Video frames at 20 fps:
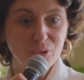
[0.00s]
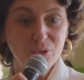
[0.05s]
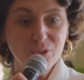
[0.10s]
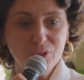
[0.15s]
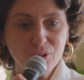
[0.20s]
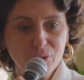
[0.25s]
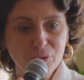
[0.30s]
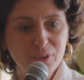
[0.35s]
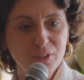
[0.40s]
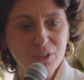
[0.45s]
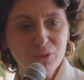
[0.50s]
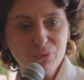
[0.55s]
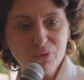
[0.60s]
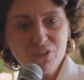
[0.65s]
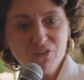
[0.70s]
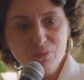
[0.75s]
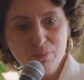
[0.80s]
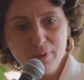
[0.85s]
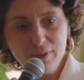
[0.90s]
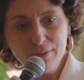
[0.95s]
stories
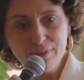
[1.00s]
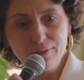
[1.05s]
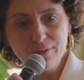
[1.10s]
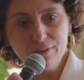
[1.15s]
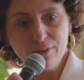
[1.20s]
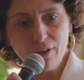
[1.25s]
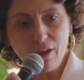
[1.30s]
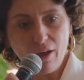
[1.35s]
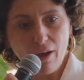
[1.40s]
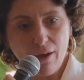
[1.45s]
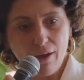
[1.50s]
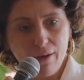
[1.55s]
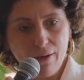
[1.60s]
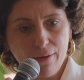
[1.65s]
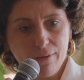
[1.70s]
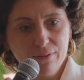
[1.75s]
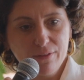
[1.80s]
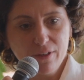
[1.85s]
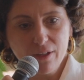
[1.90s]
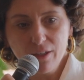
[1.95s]
we've been
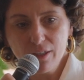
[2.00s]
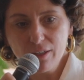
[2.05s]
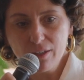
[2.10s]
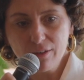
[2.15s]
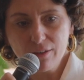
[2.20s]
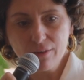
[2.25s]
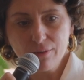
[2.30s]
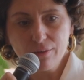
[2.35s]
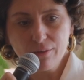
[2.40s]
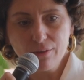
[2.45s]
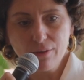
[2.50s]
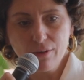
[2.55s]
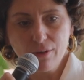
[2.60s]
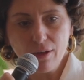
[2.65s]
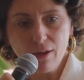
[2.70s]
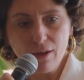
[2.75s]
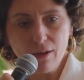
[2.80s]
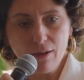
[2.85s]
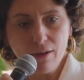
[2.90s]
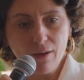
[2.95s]
telling
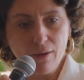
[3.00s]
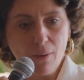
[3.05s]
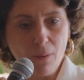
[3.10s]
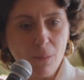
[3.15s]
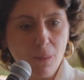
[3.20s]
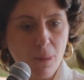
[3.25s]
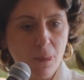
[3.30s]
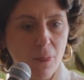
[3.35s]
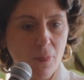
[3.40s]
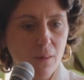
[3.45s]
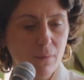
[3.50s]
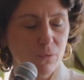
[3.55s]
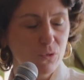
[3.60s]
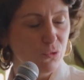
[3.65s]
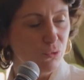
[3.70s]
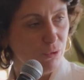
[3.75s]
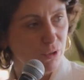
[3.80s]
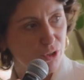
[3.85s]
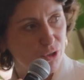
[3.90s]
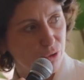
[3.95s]

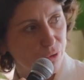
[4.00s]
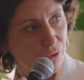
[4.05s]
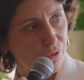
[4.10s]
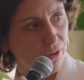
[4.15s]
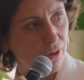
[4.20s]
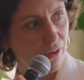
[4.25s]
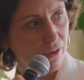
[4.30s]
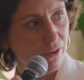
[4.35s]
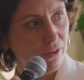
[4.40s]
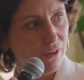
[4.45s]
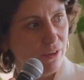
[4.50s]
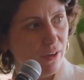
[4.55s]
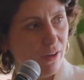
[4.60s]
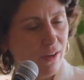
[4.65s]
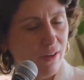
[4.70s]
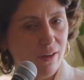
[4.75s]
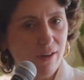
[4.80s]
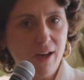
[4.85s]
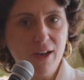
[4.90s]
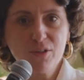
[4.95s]
to each other
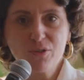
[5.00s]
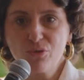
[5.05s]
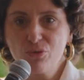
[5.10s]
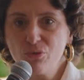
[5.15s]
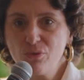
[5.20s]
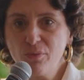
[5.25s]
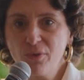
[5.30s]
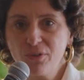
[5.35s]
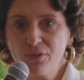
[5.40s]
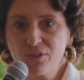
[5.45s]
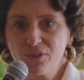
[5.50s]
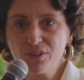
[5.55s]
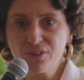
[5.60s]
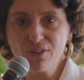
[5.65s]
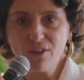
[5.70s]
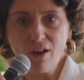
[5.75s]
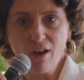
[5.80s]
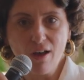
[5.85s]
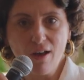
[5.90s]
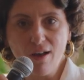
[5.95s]
as
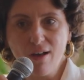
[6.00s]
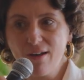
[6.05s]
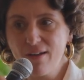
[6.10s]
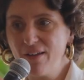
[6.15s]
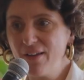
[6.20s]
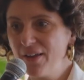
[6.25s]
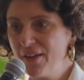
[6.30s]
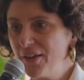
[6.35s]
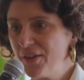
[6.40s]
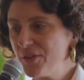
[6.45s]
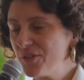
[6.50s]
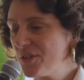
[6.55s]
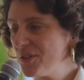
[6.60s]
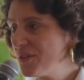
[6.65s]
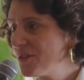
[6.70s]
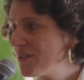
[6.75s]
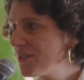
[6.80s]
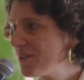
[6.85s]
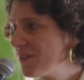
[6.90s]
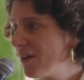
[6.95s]
humans
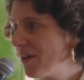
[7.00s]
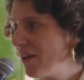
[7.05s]
since